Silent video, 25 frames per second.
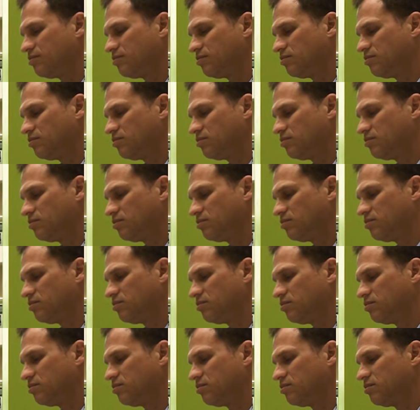
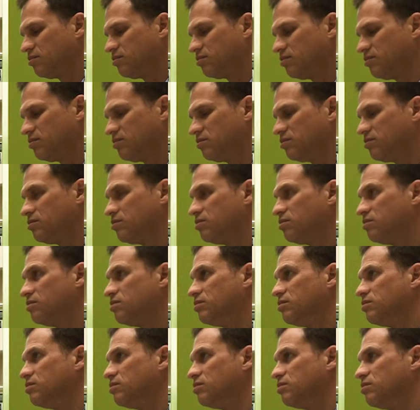
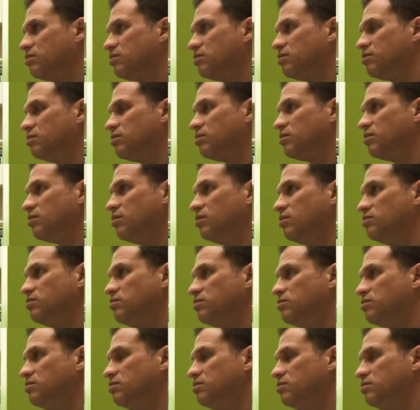
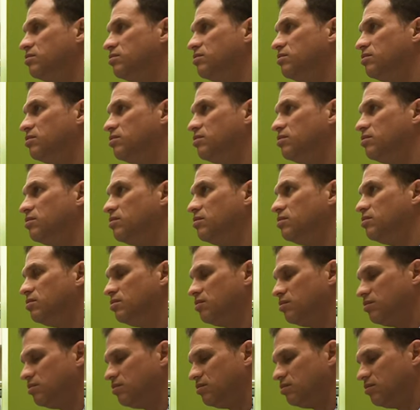
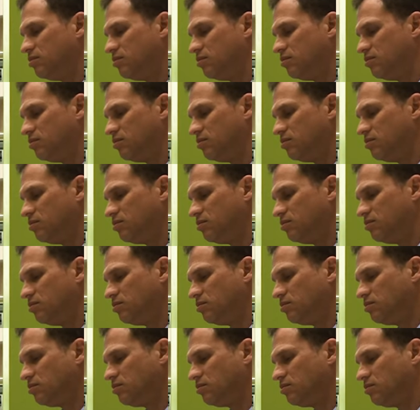
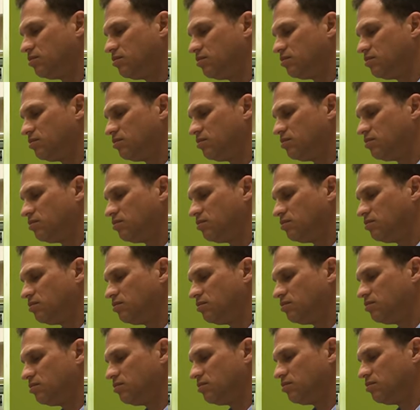
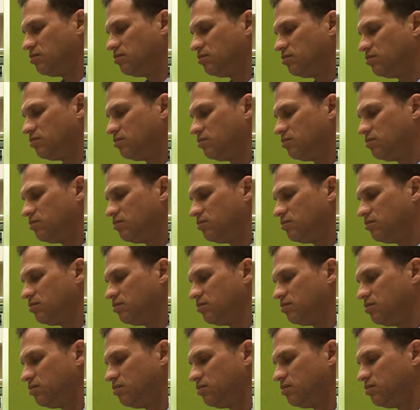
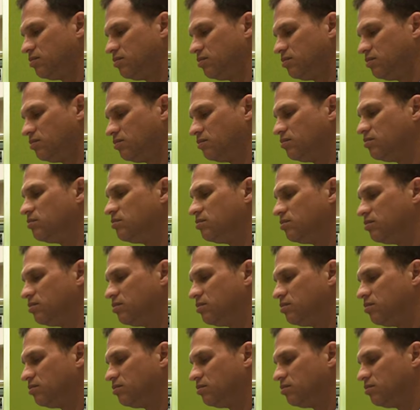(silent)